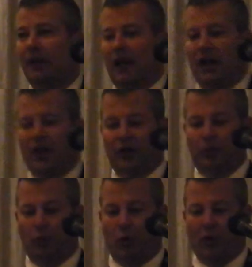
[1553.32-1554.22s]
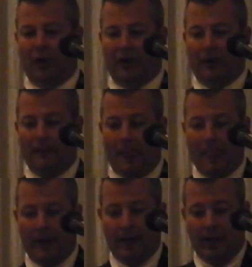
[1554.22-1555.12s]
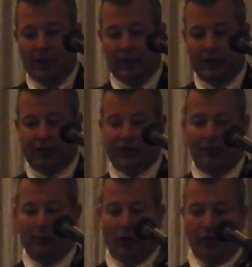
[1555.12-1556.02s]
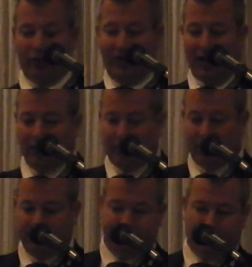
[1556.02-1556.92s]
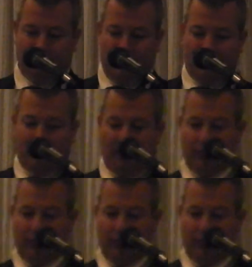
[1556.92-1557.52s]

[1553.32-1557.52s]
and thus more work. This team, although talented, needs to be